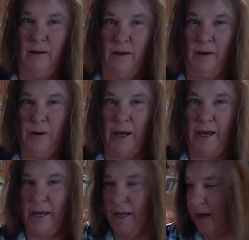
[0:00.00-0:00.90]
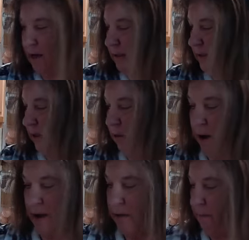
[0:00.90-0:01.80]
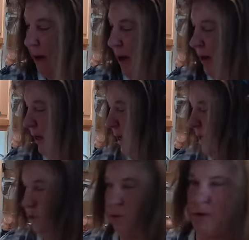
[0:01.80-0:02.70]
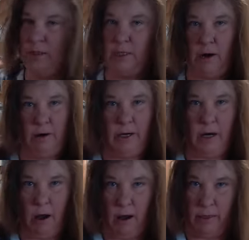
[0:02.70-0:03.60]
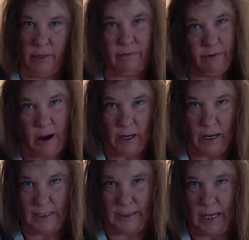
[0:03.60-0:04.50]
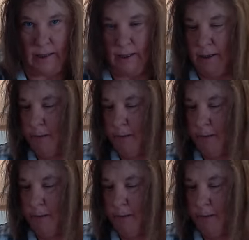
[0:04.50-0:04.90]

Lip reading: Okay, so I am back, and we're starting on the frog eye salad.